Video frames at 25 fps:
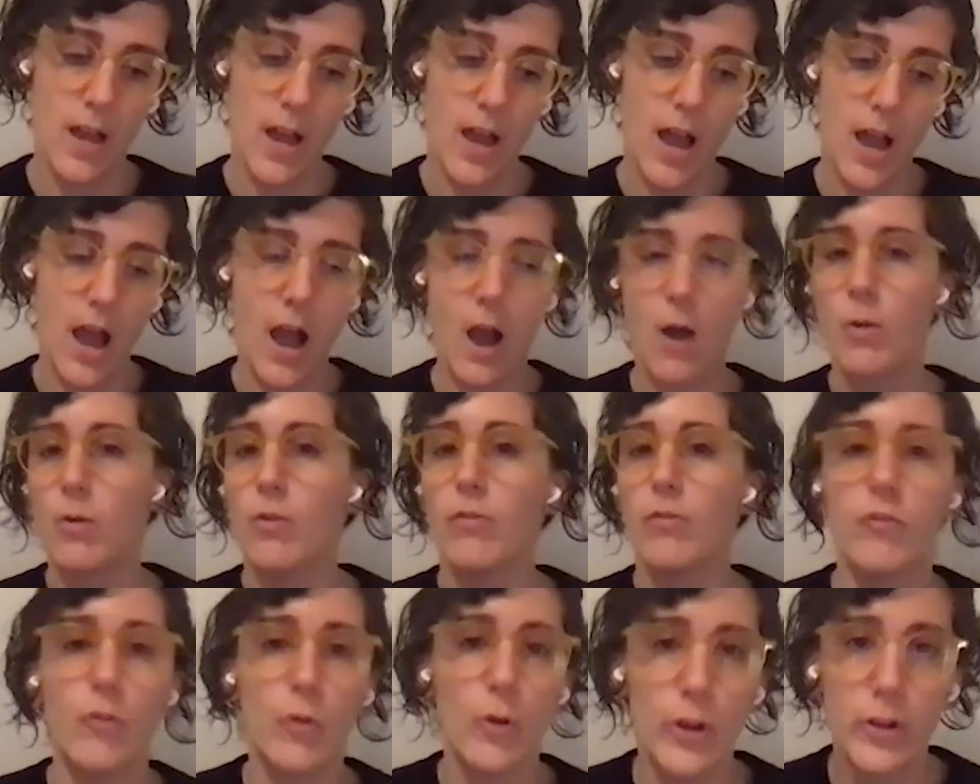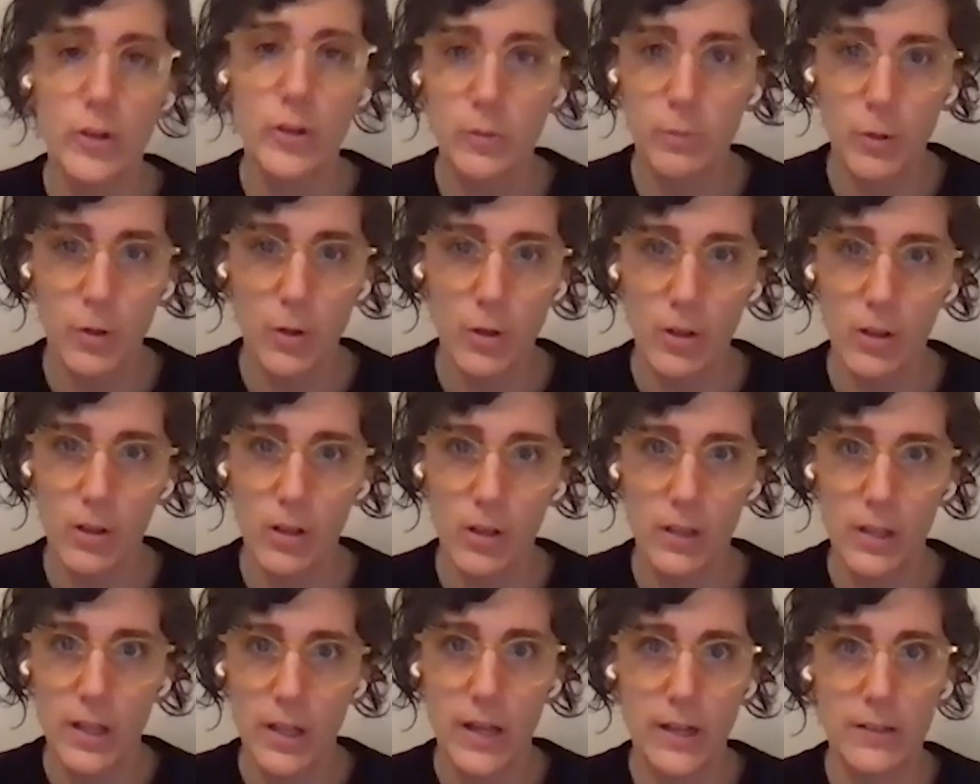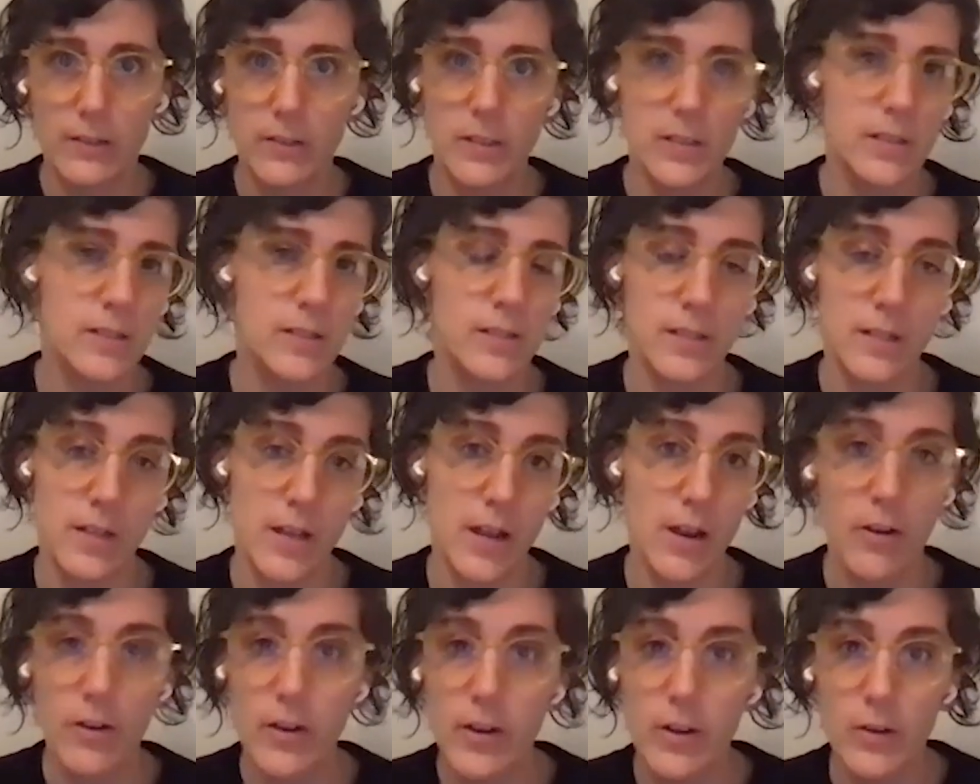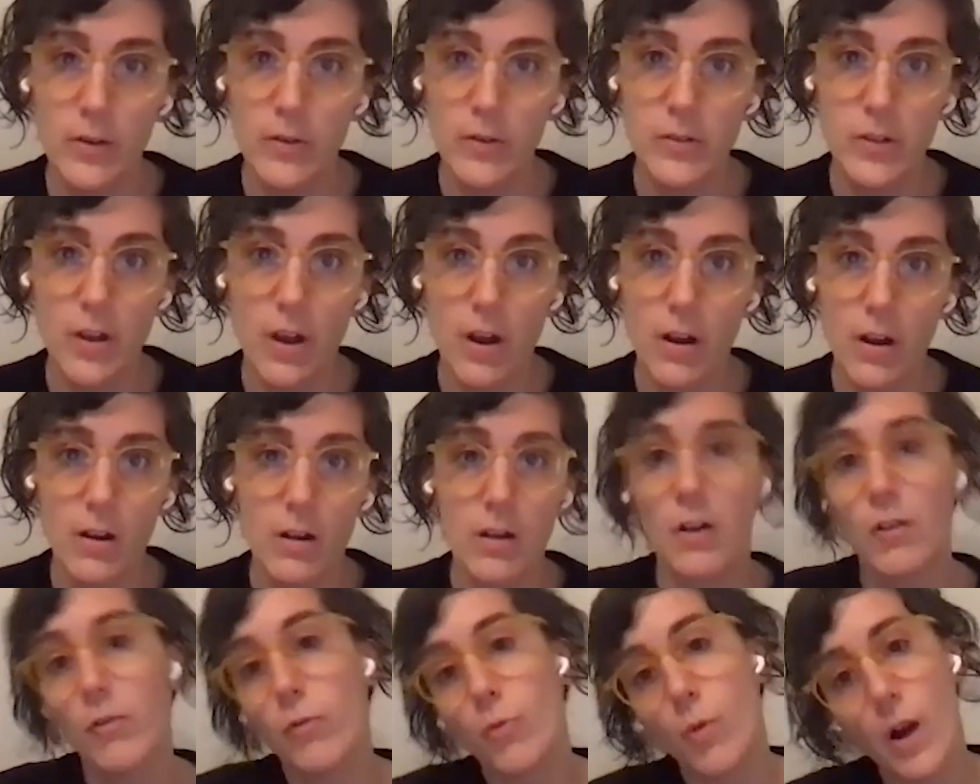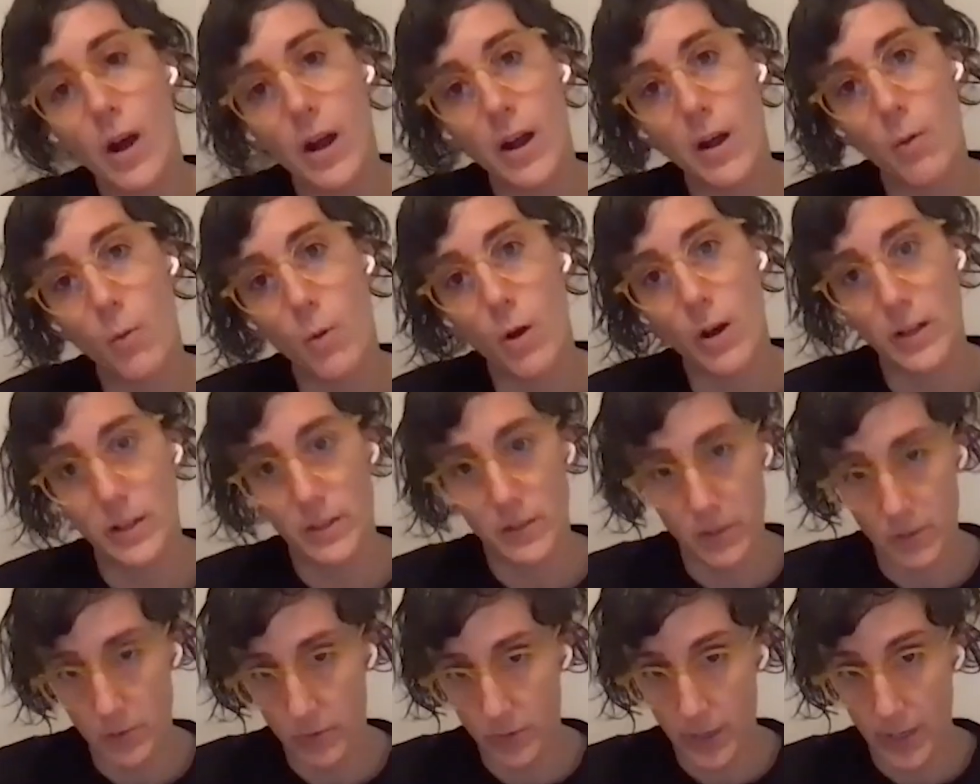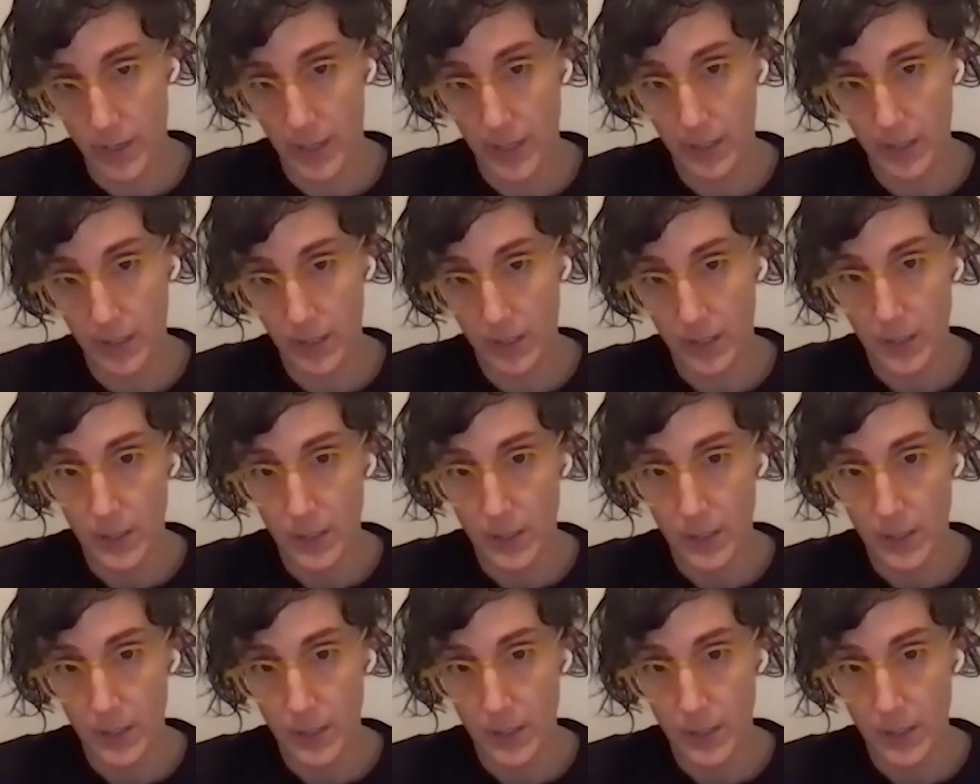how avoidable a lot of these scenarios are of why I wanted to drink.